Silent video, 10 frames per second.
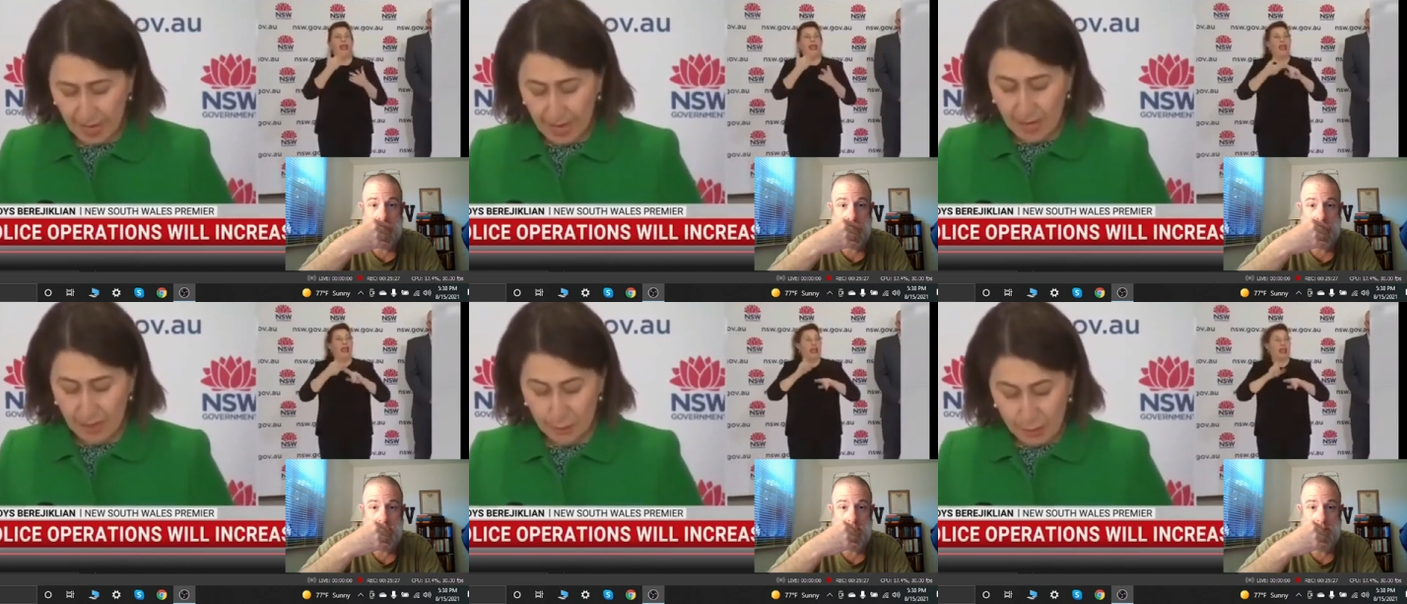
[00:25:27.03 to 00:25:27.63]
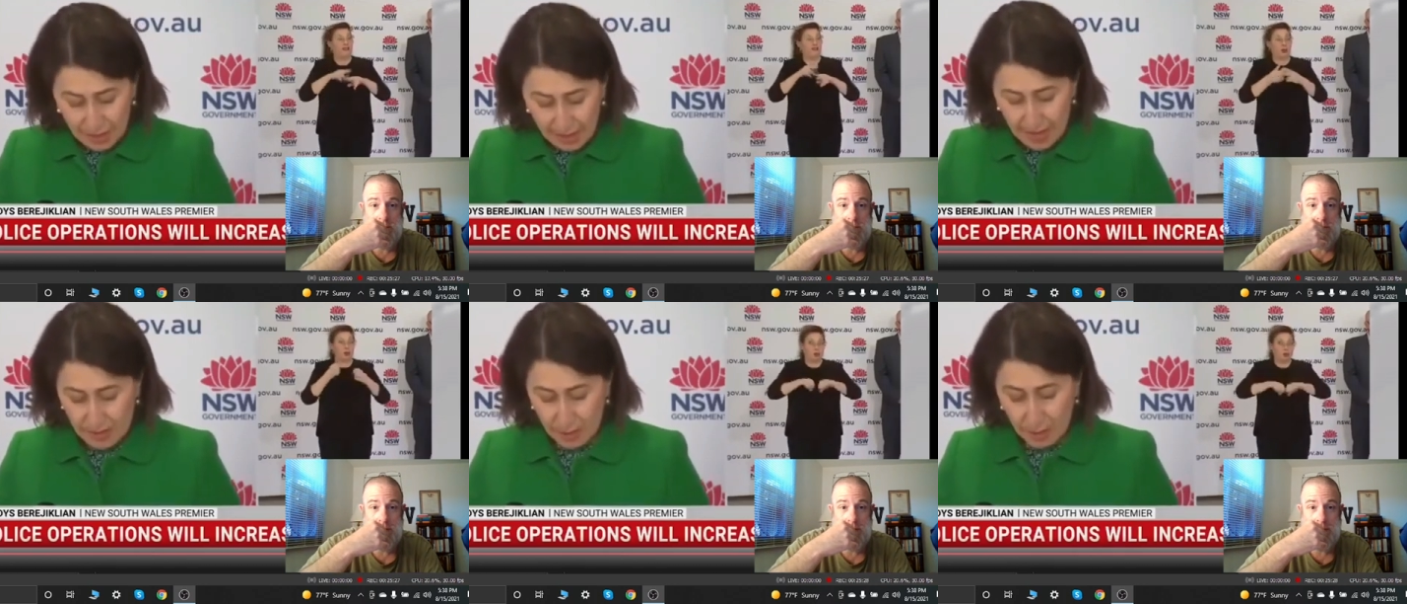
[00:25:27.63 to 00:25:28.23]
Speaker 1: three thousand
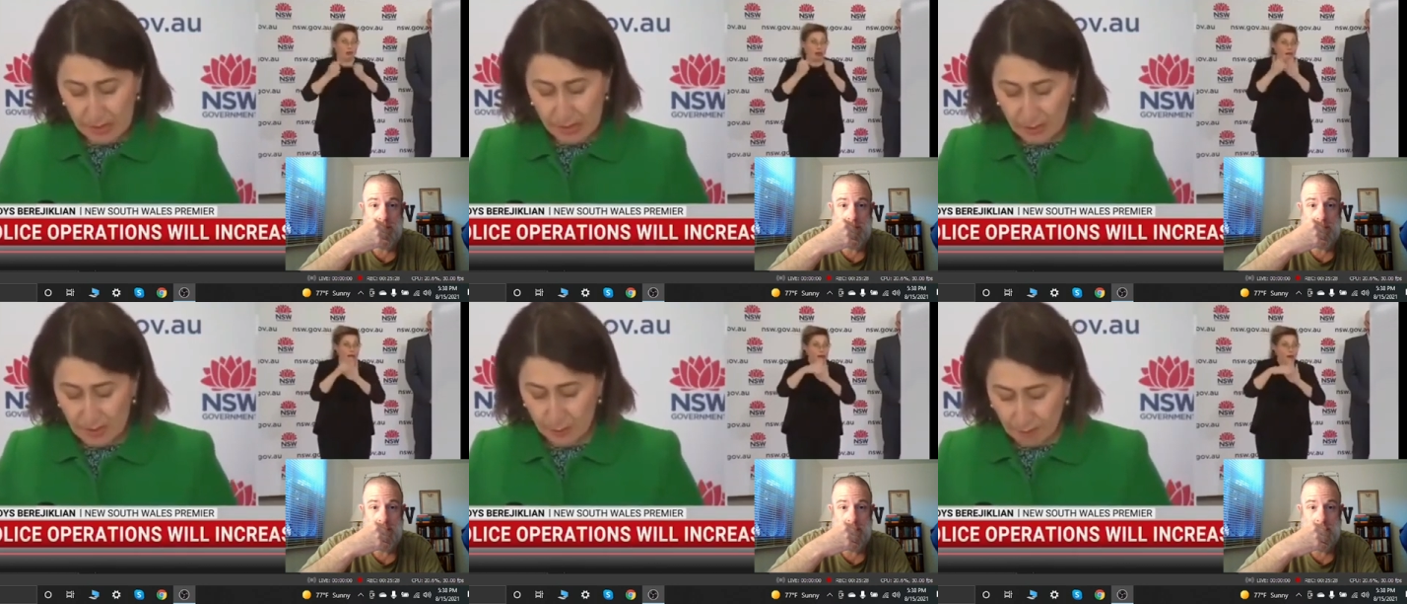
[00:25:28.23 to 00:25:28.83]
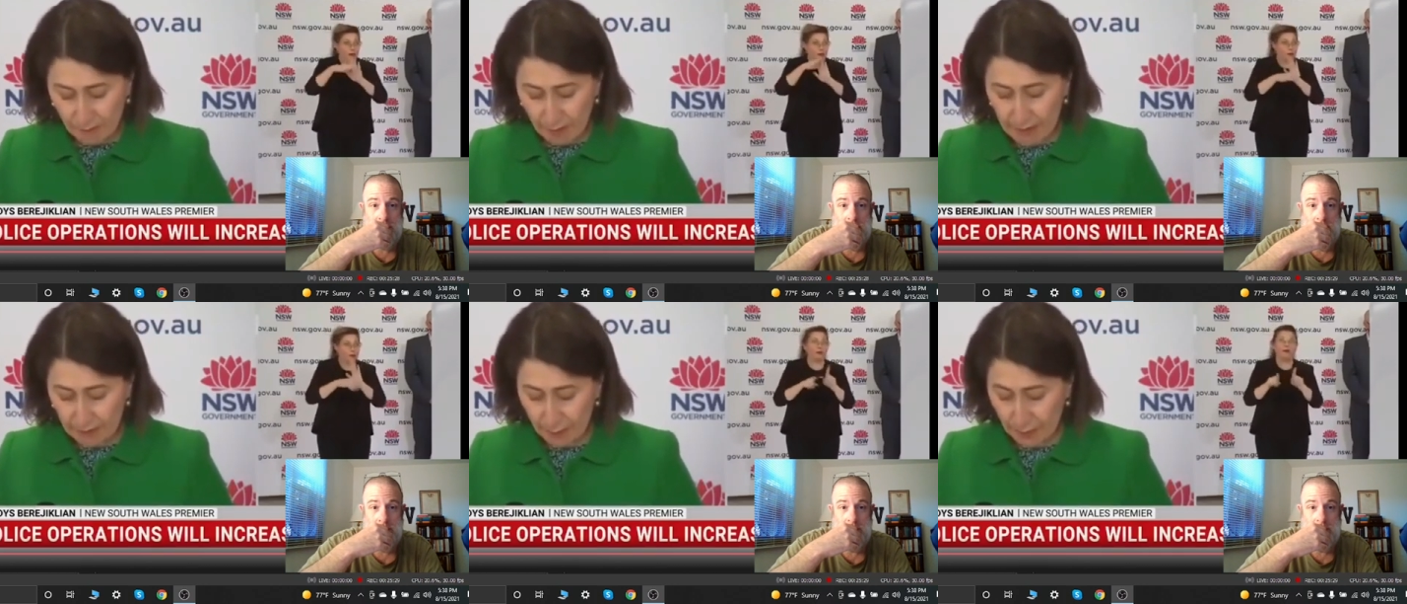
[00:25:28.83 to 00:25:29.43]
dollars on the spot fine for
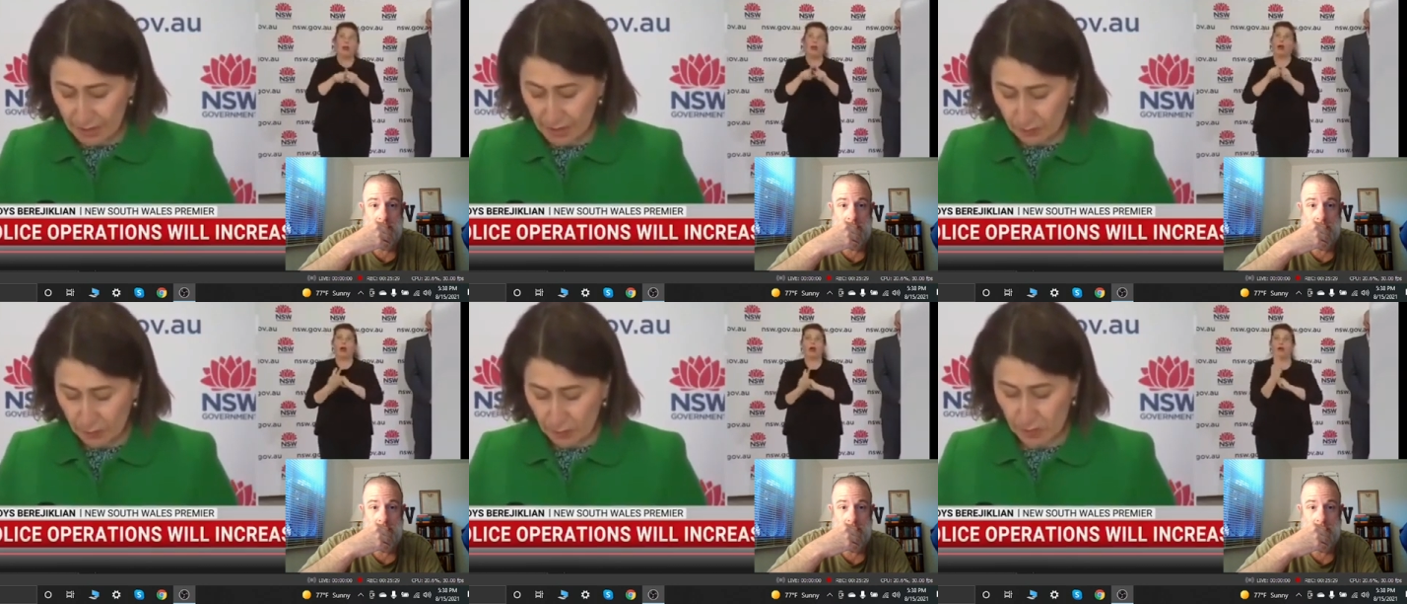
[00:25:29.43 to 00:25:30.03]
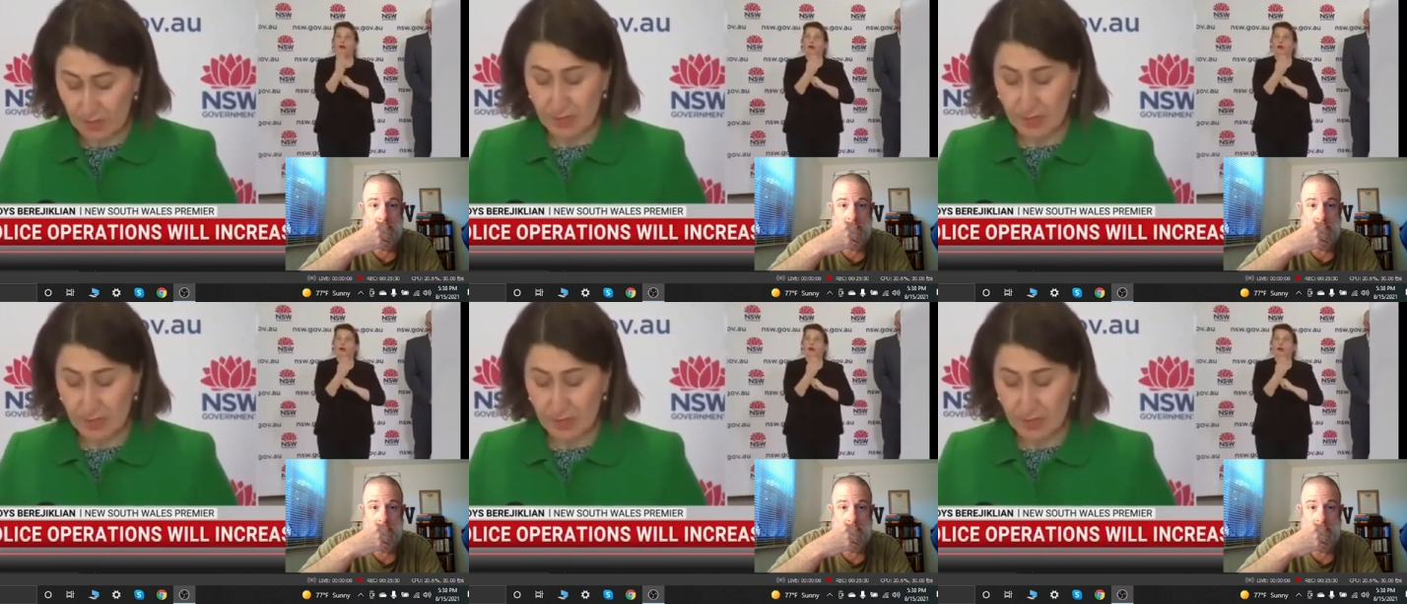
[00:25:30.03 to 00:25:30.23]
breaching rules